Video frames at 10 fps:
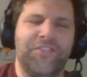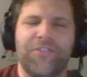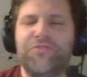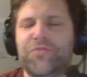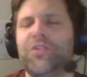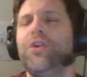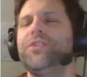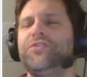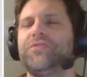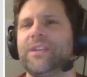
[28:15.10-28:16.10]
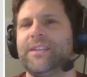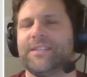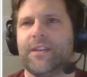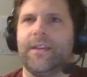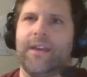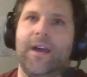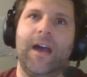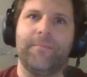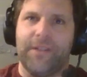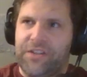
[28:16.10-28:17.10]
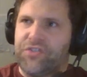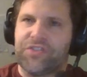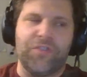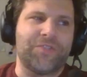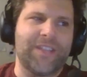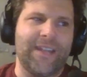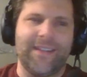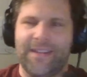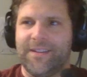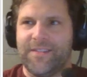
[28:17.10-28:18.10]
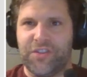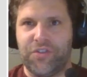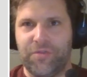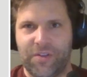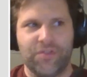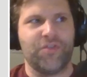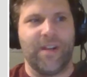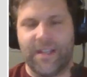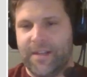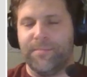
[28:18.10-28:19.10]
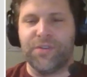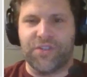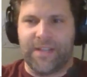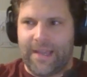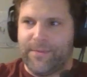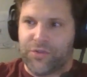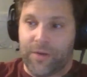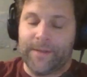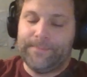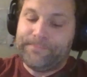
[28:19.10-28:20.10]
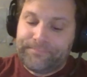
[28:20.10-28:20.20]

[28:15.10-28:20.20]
You could use it as like, I'm going to just go send it into this unit and try to get a bunch of damage on it.